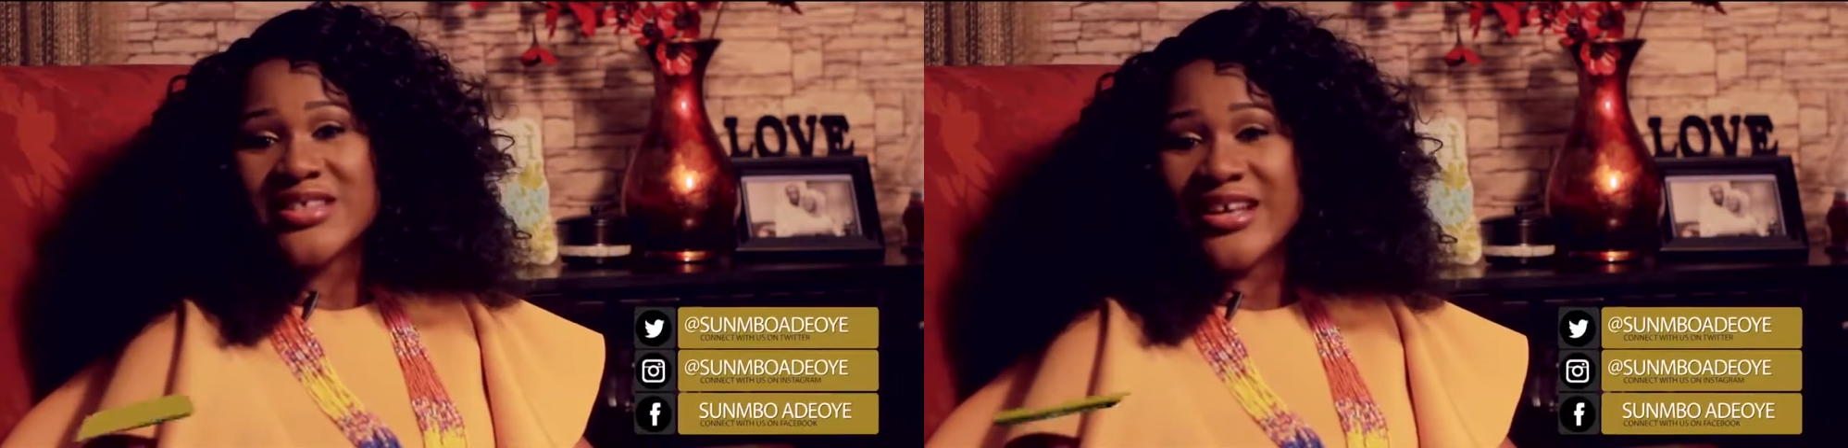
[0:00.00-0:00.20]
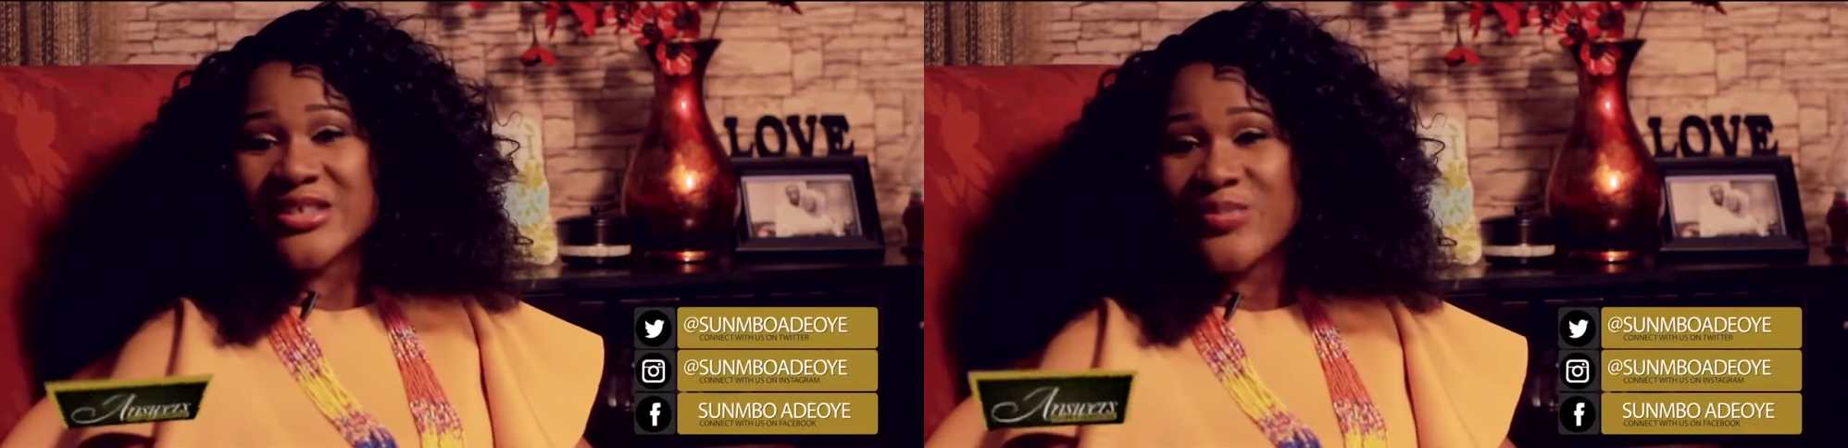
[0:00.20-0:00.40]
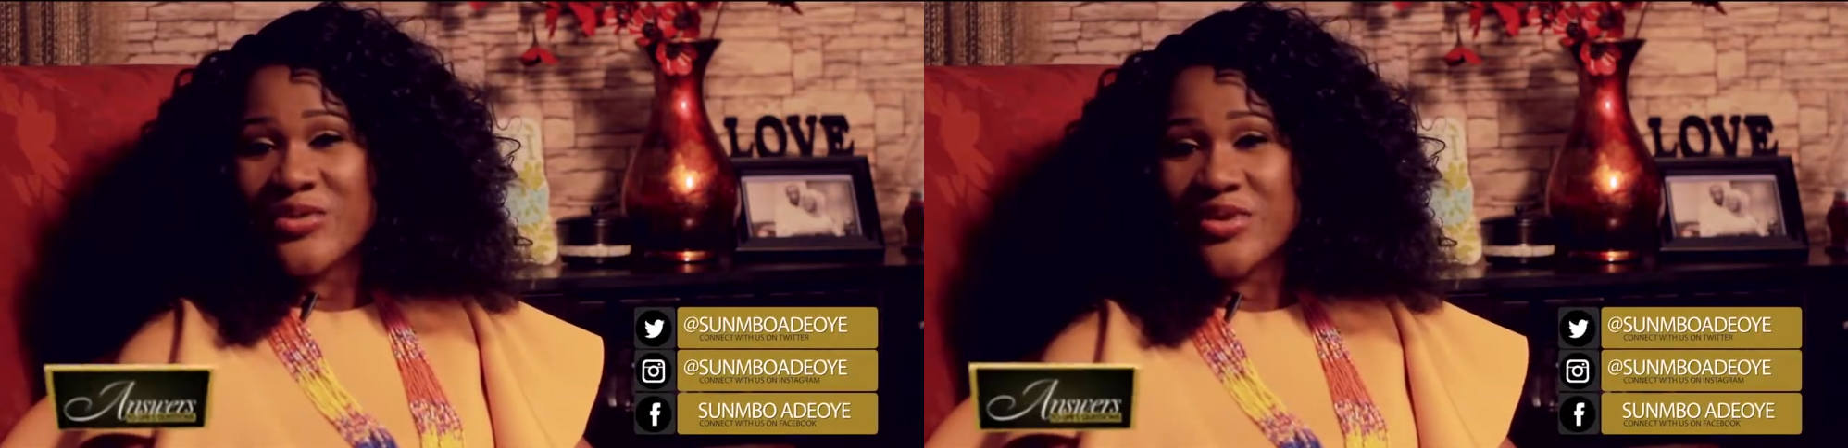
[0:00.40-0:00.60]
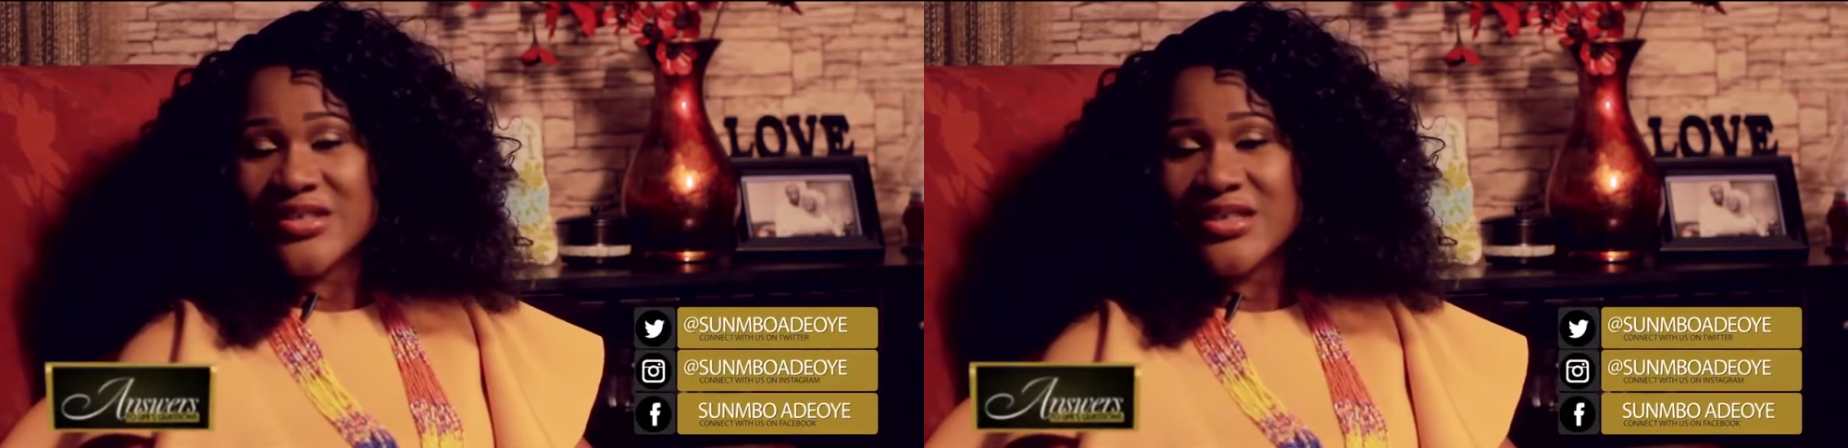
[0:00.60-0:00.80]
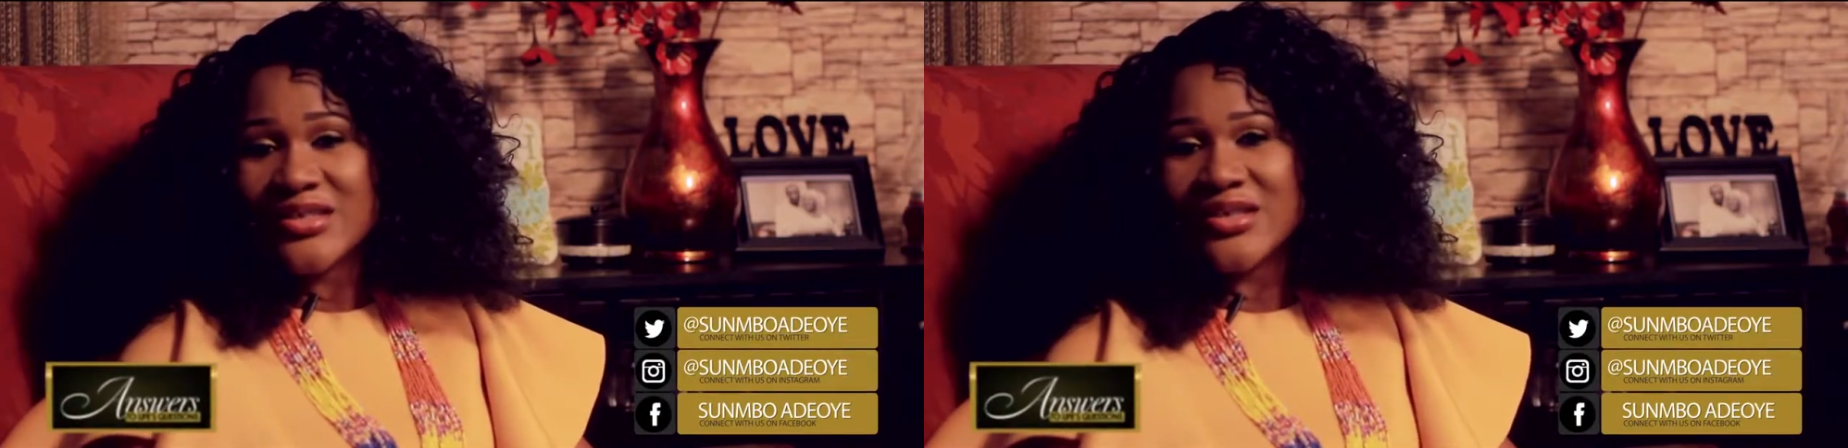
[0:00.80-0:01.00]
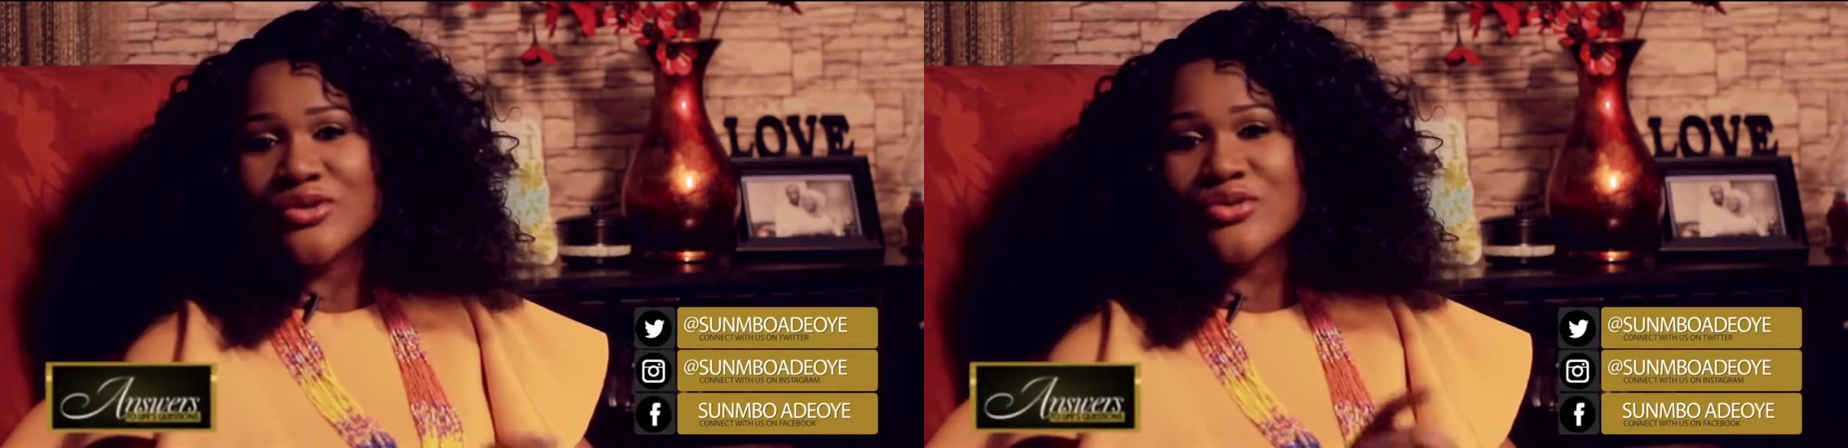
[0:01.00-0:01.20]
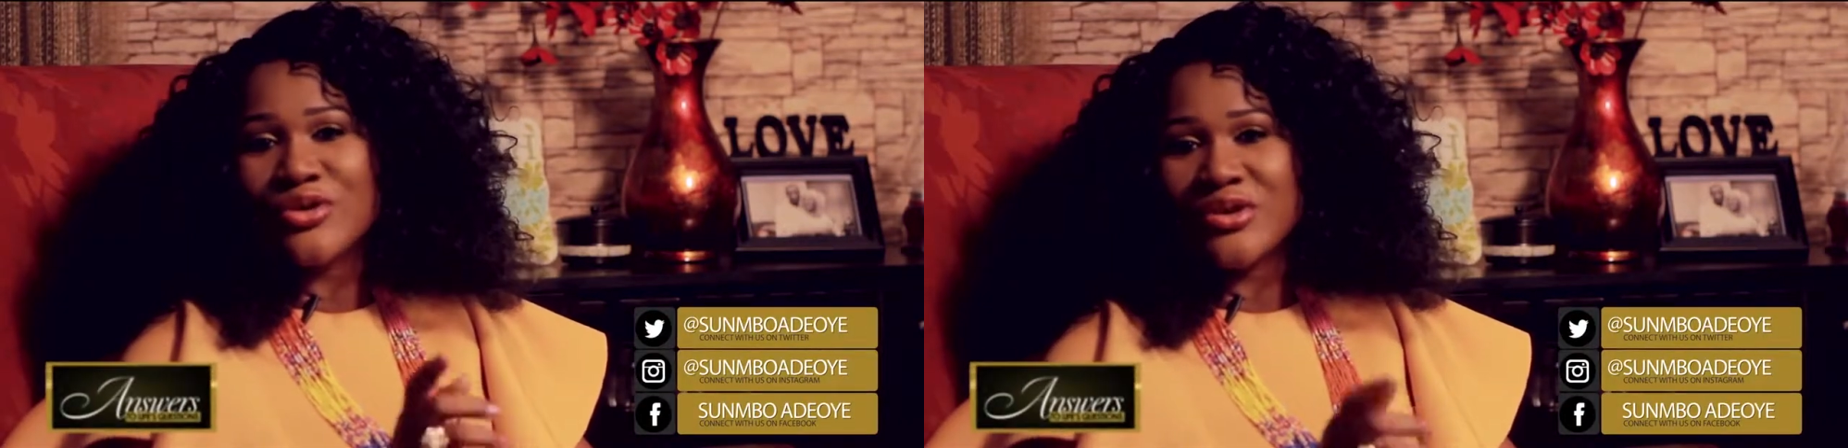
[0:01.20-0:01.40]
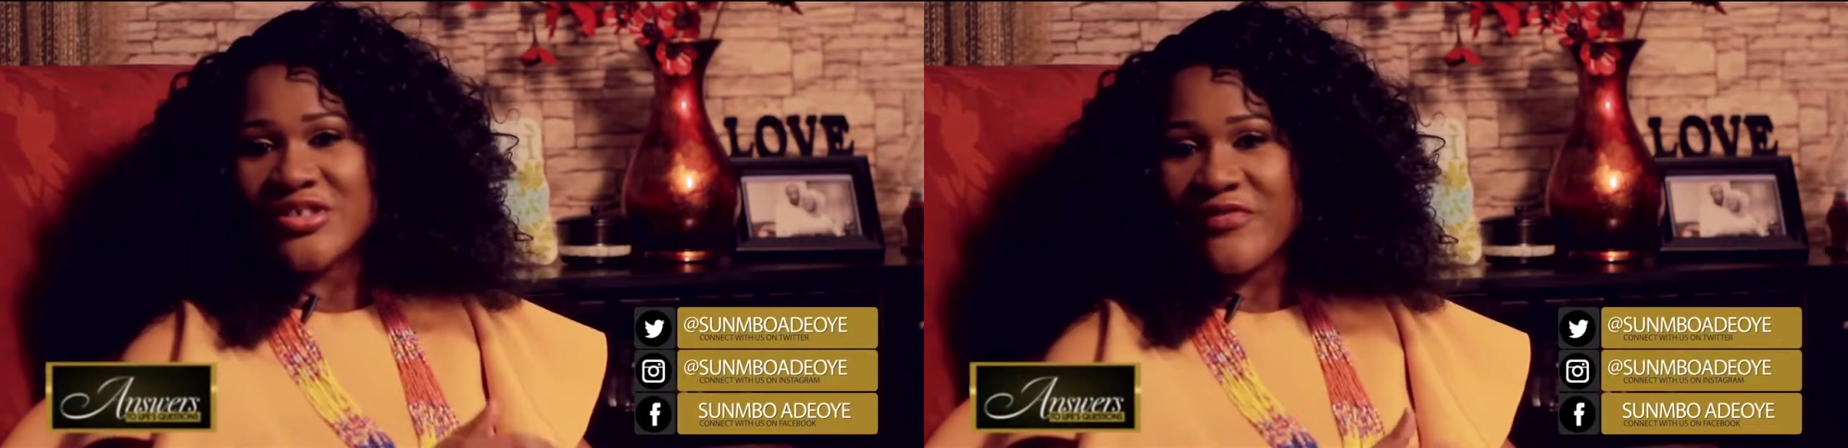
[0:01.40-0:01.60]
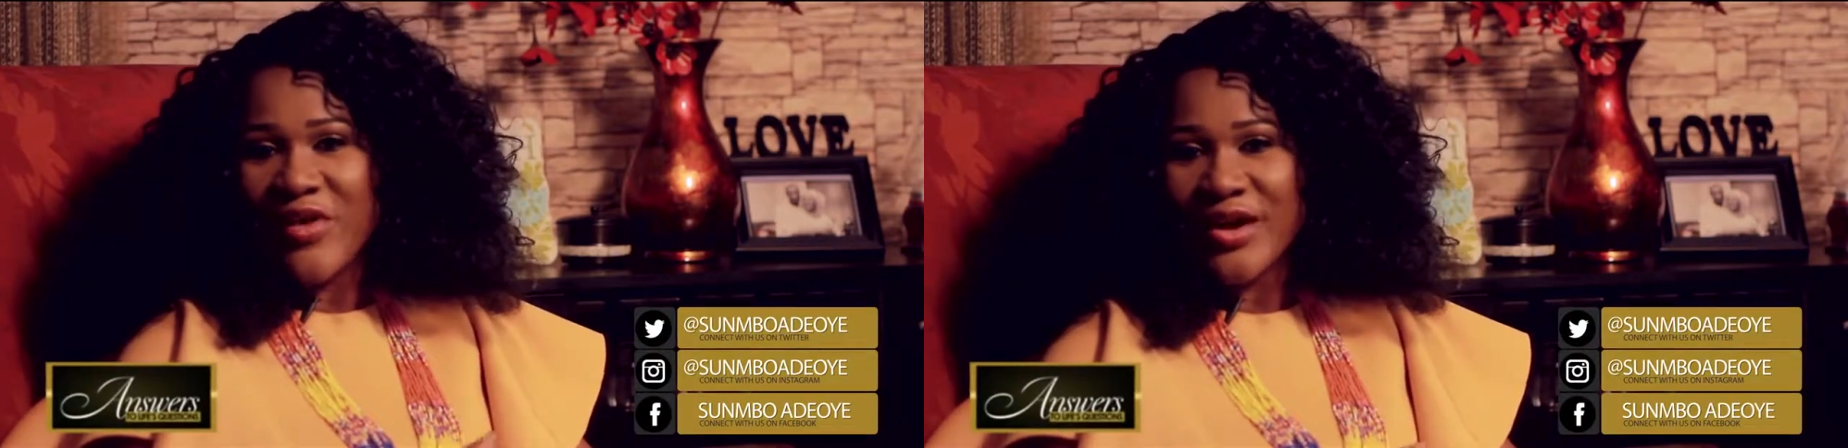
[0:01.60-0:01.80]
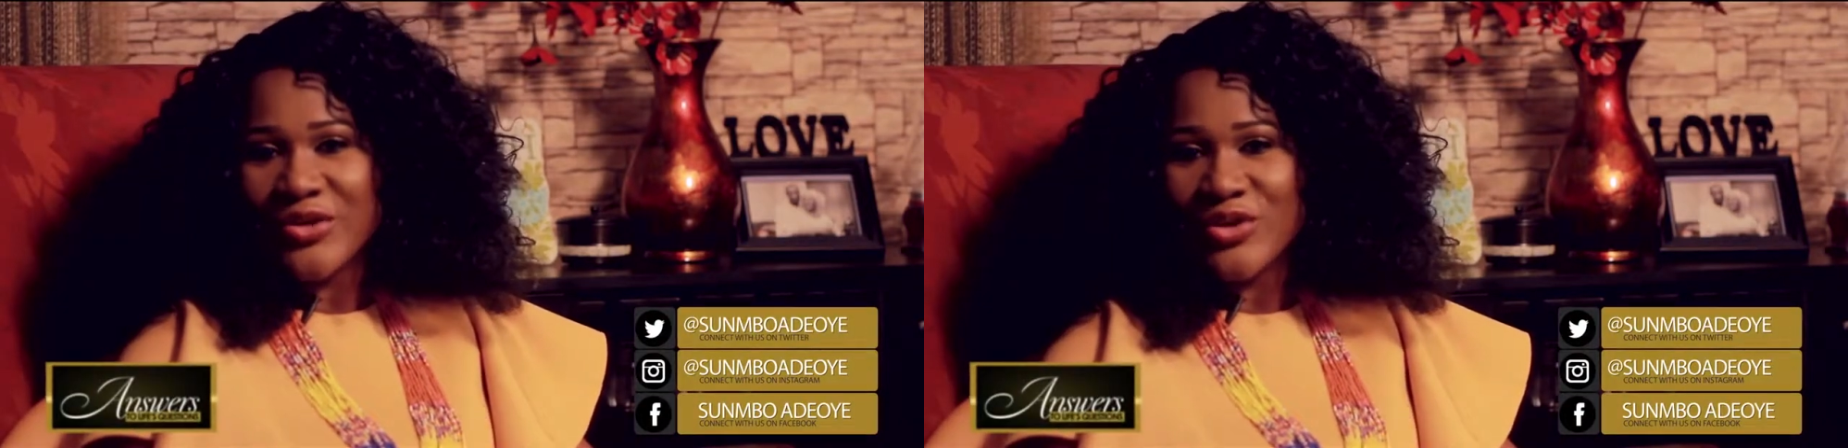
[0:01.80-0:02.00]
experiences do not
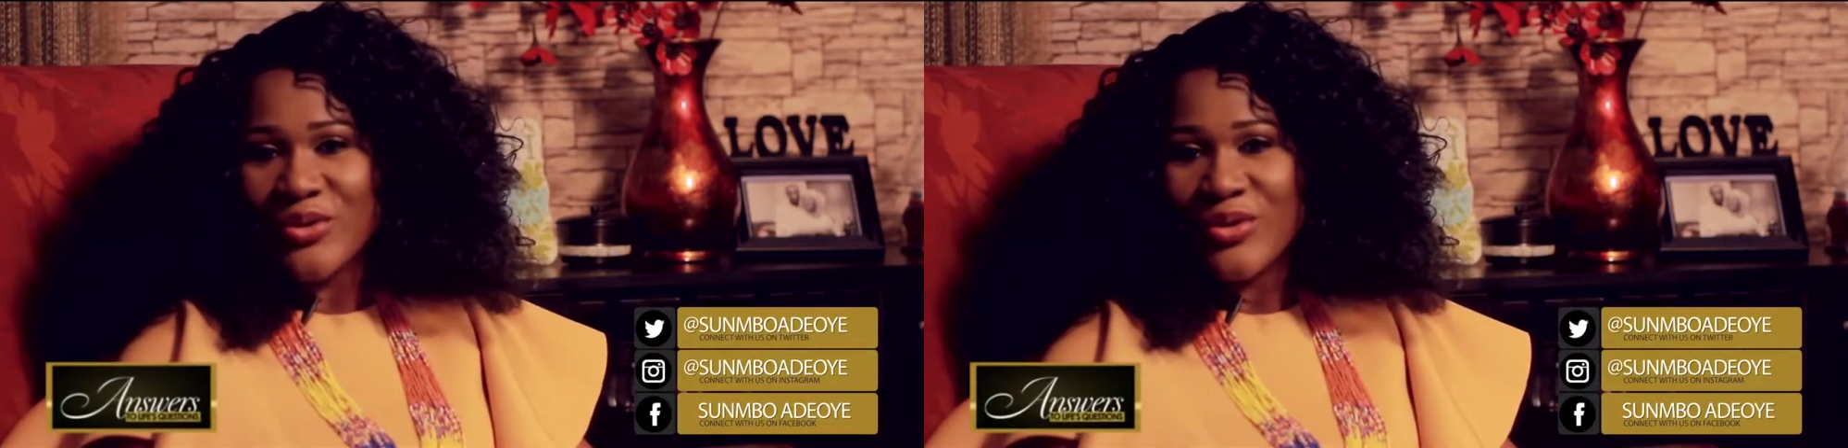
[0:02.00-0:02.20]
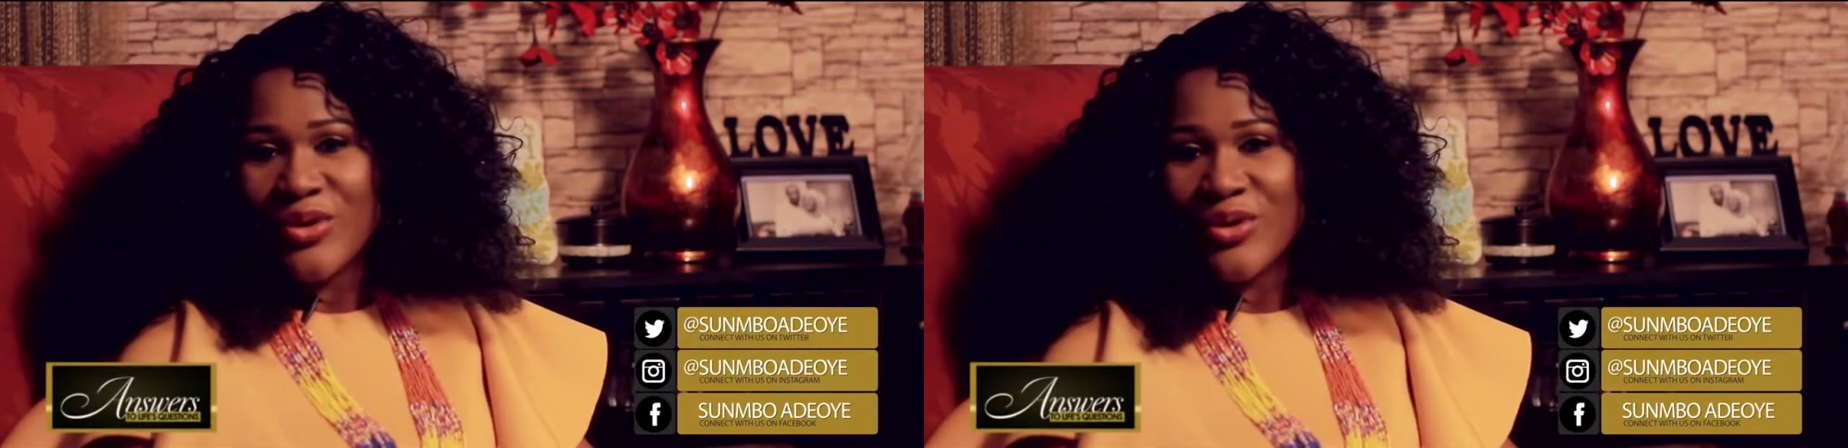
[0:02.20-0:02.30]
define you.